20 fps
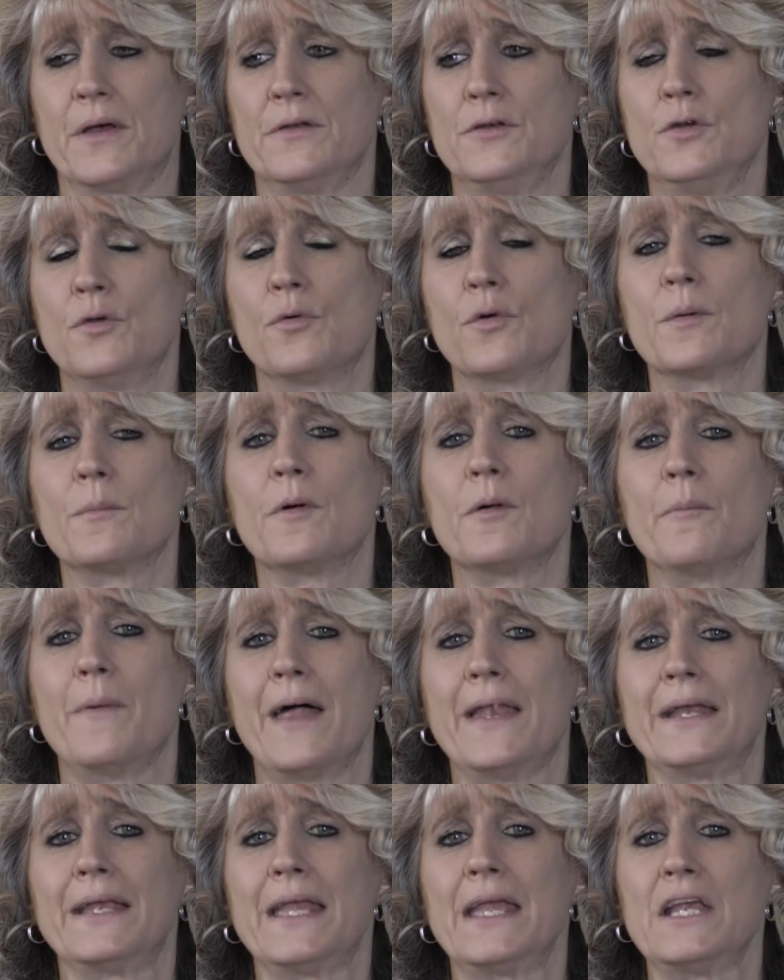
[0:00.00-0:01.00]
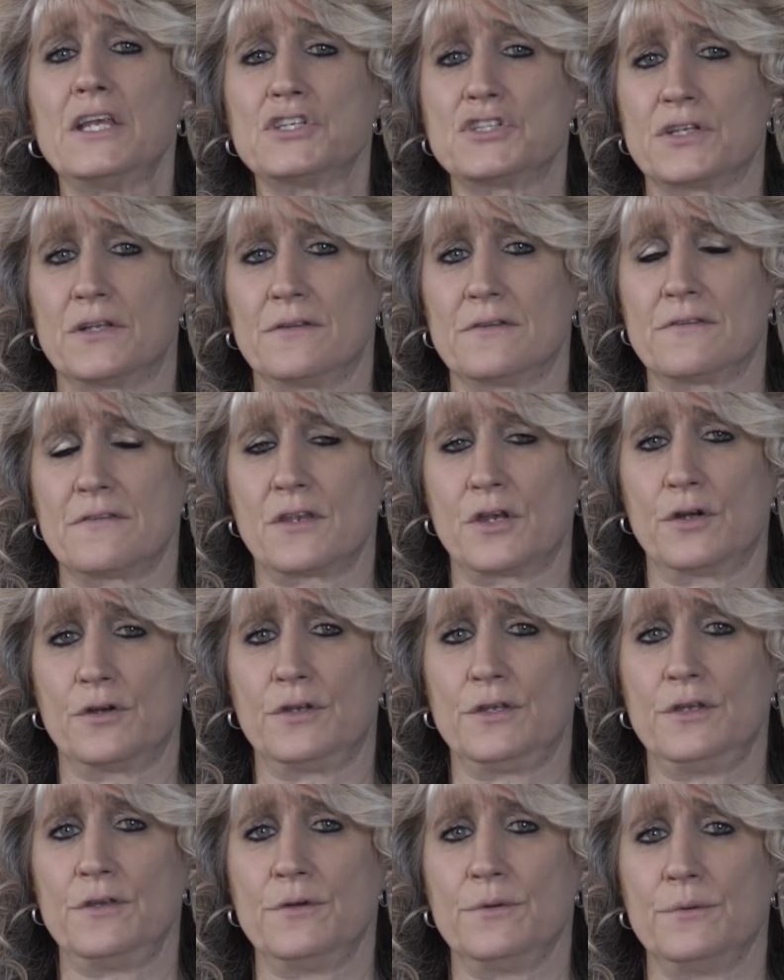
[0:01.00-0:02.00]
normal medications that are
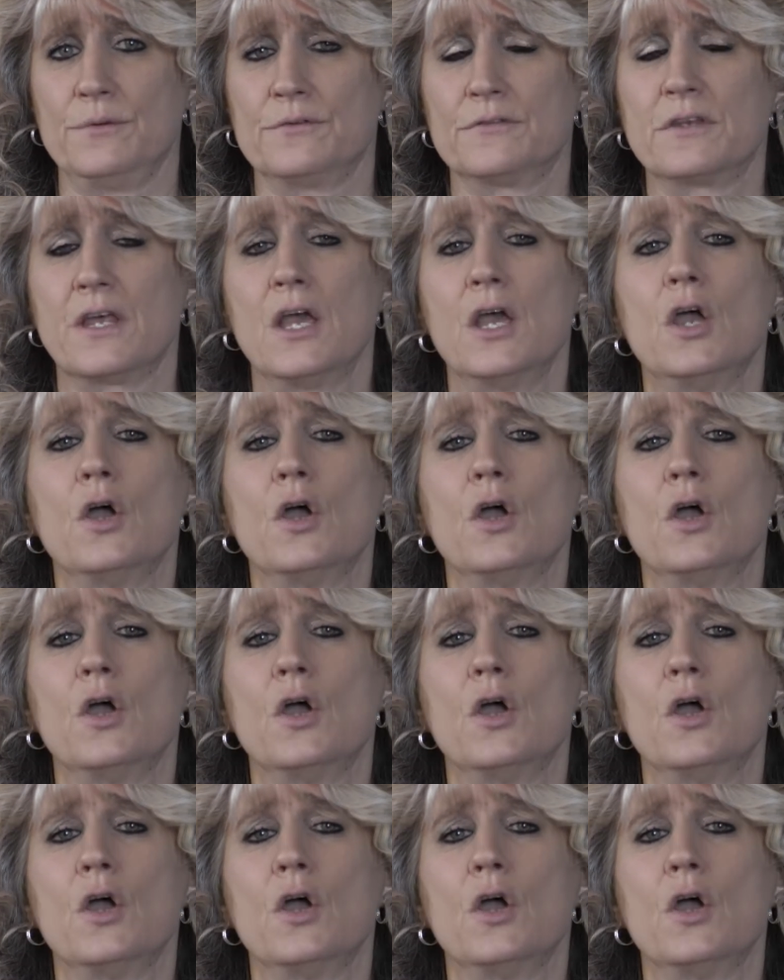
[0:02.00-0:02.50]
used,